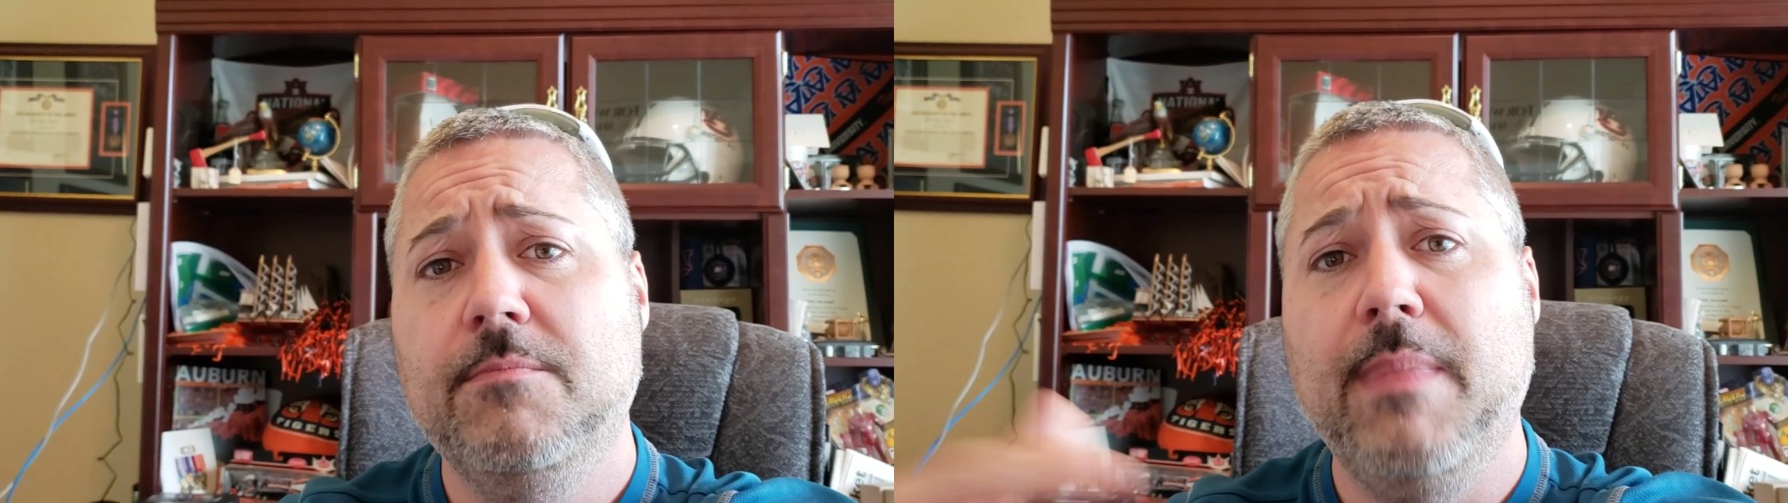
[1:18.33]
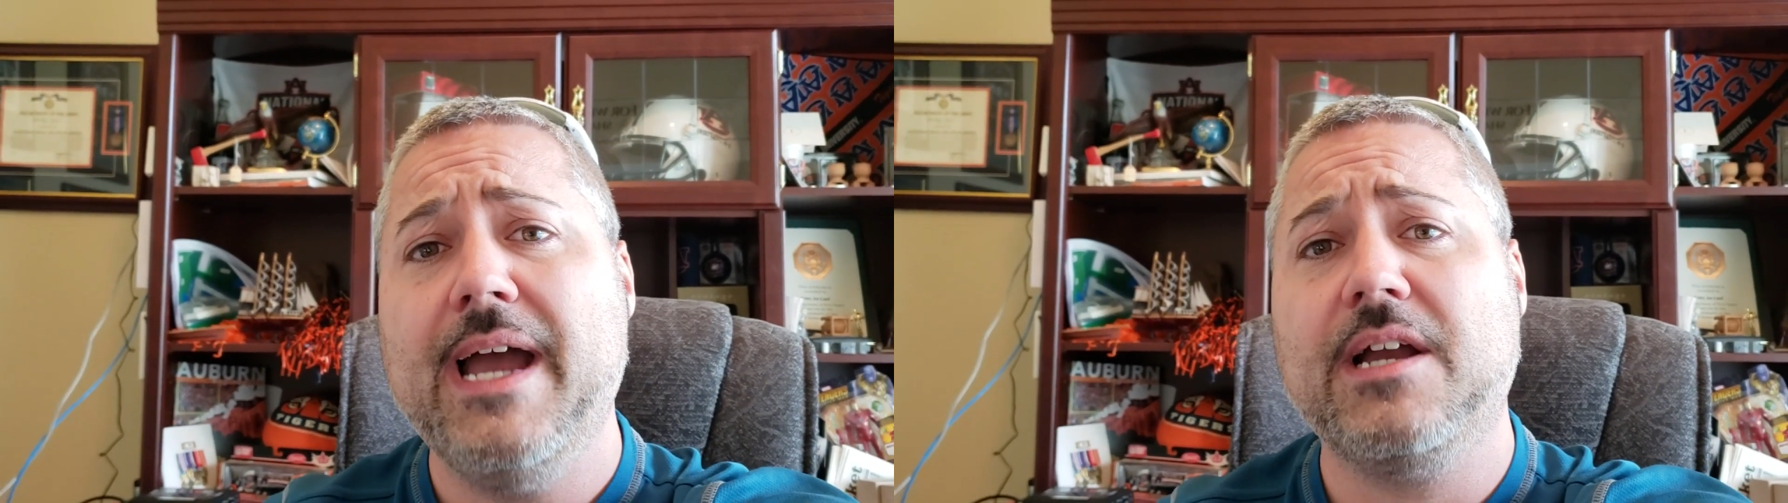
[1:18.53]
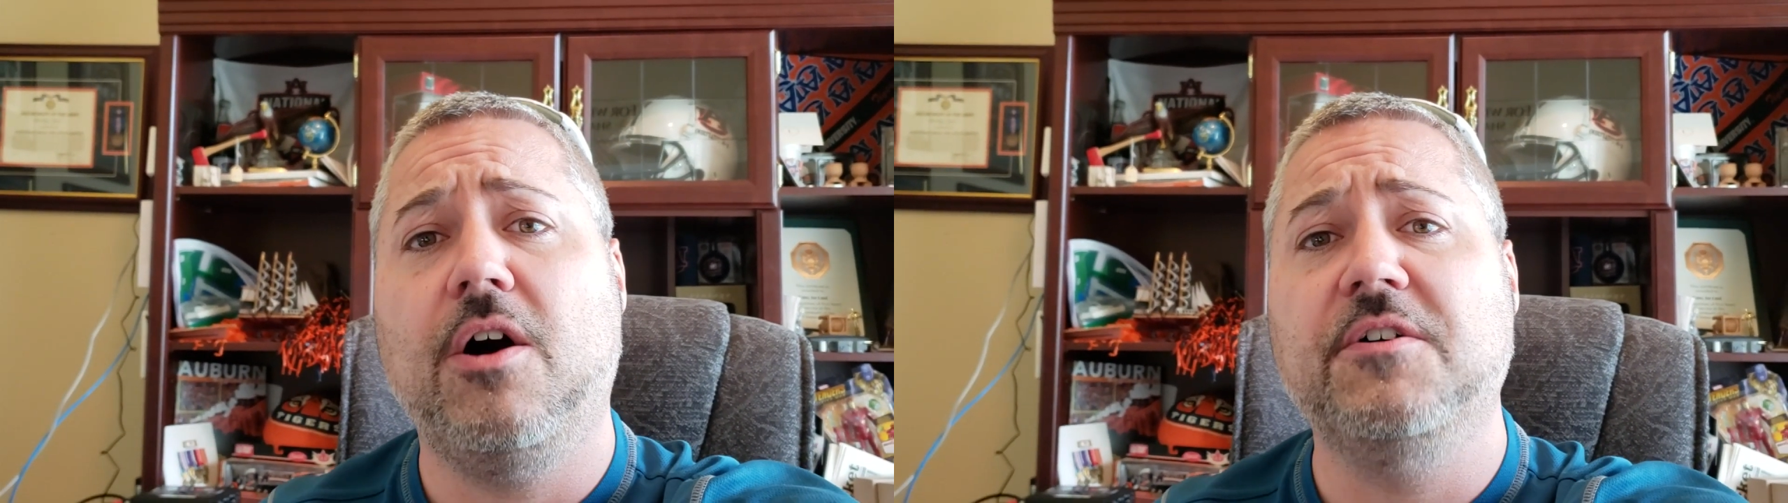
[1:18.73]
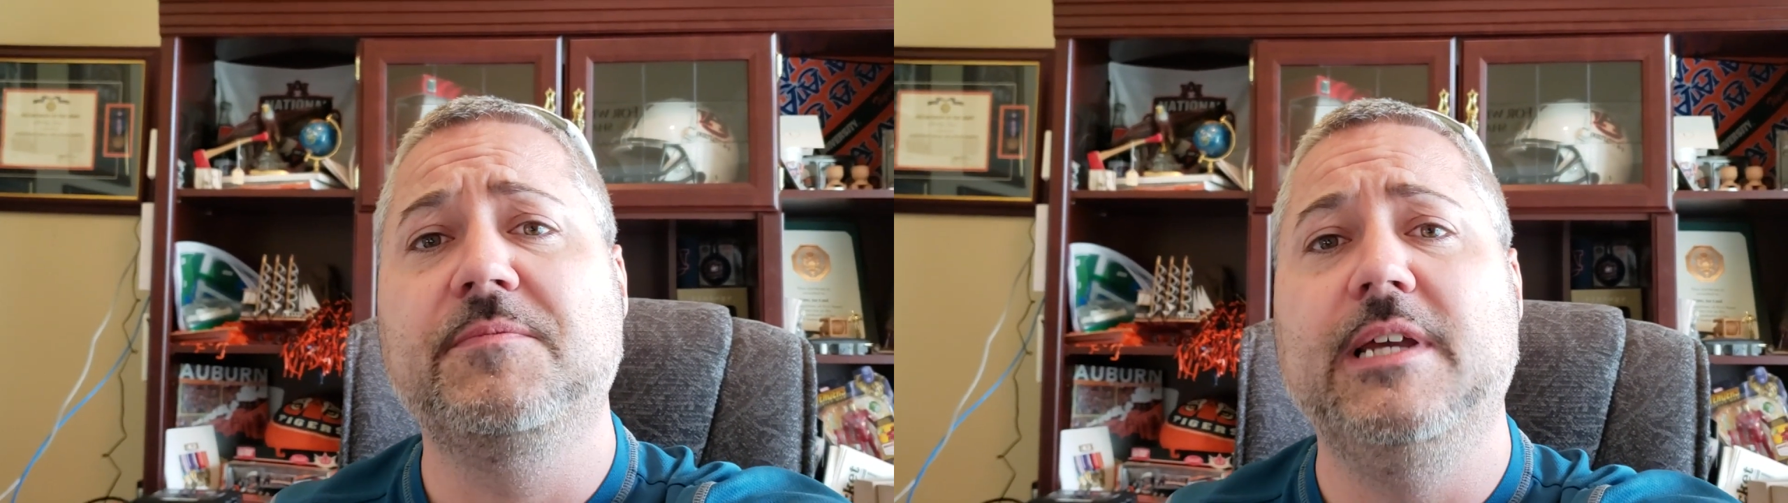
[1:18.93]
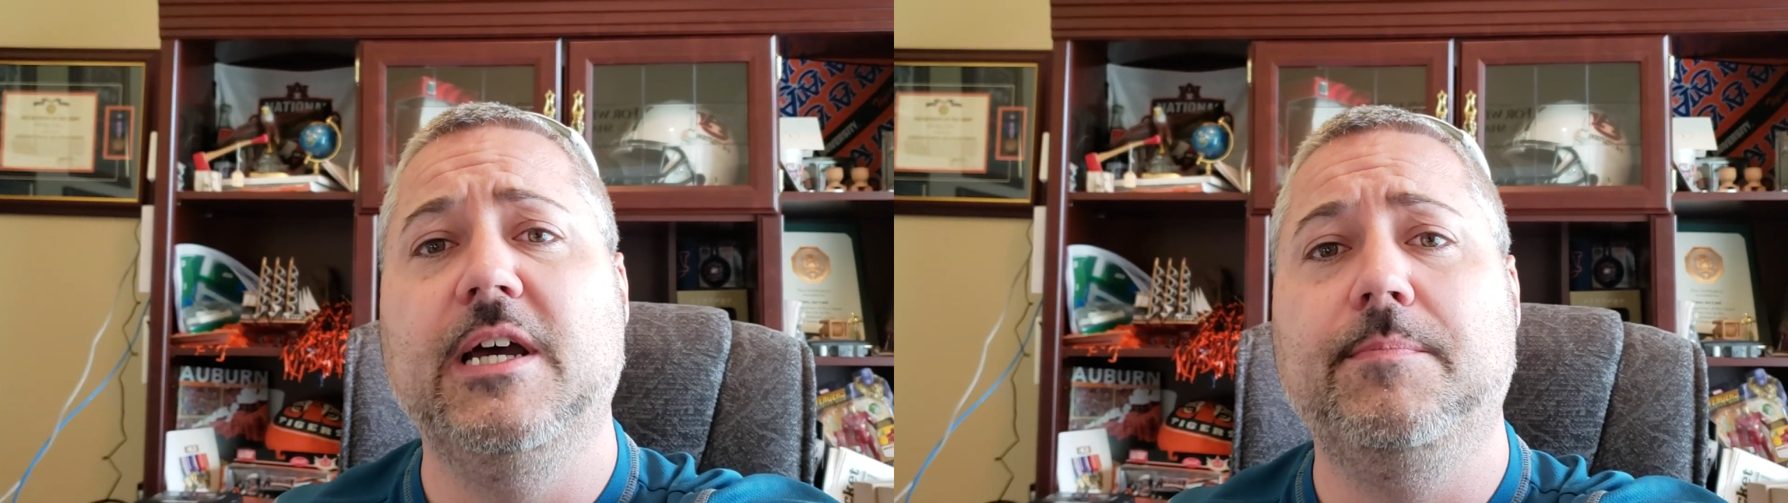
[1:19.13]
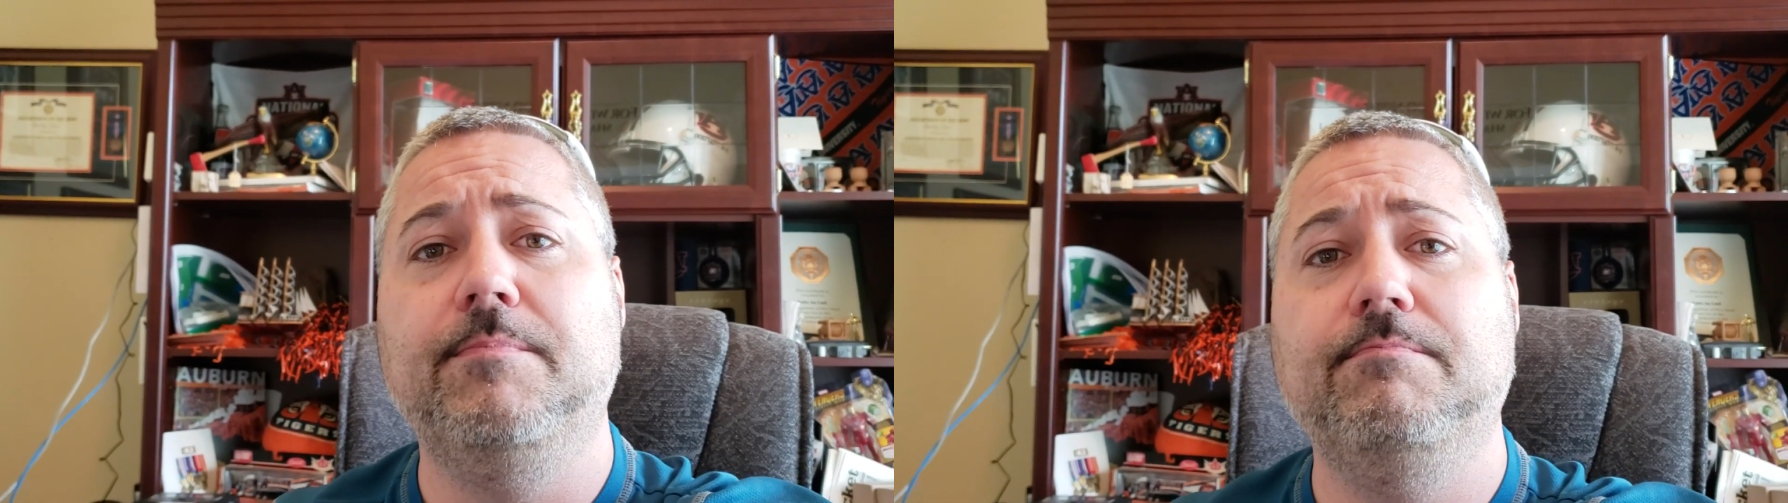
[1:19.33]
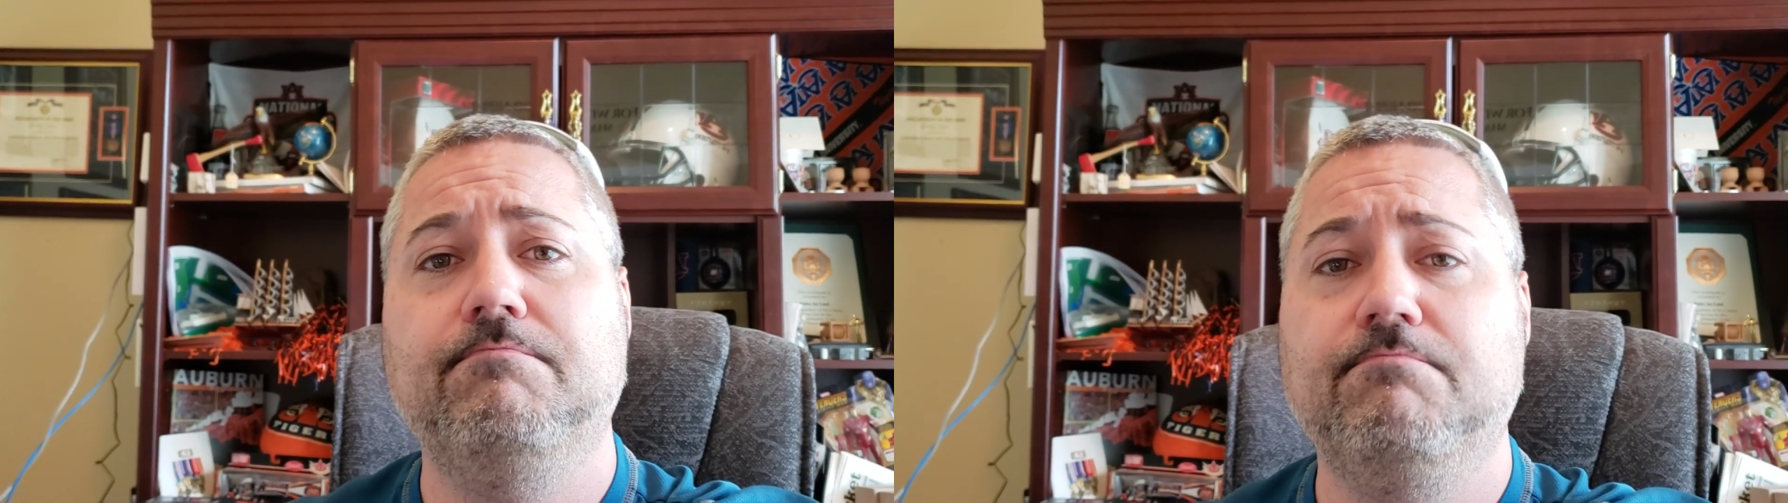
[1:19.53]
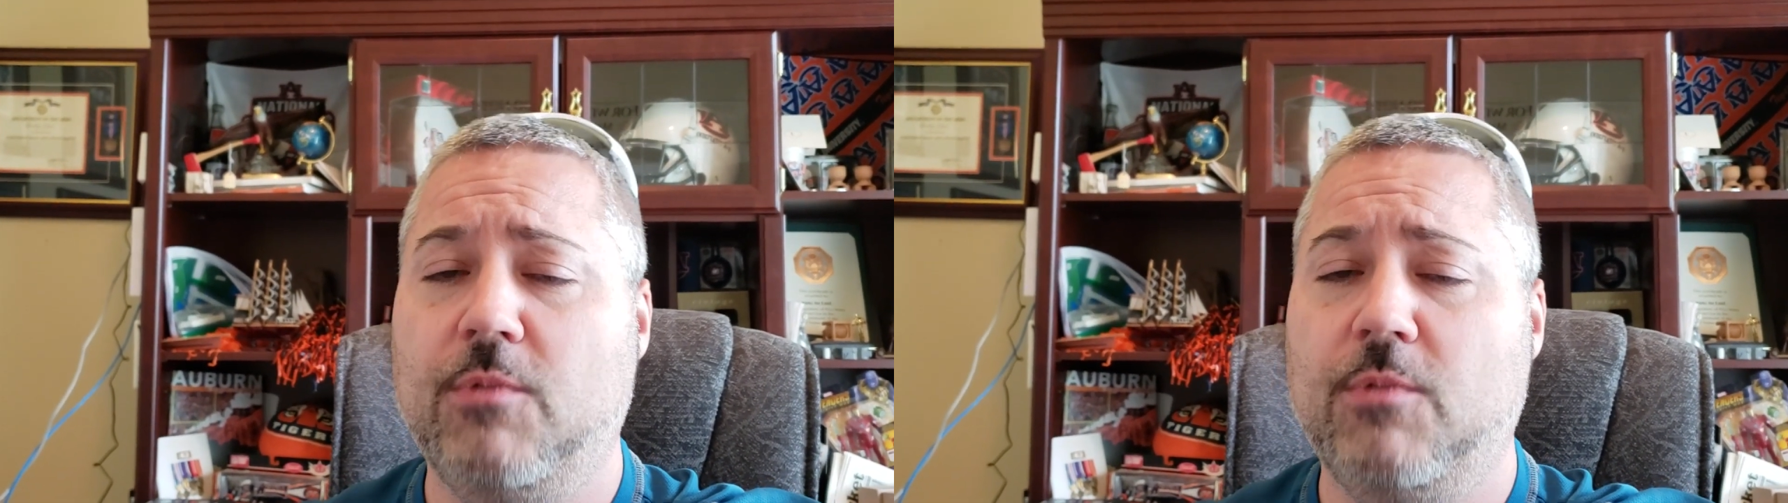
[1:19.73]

Matt calls me up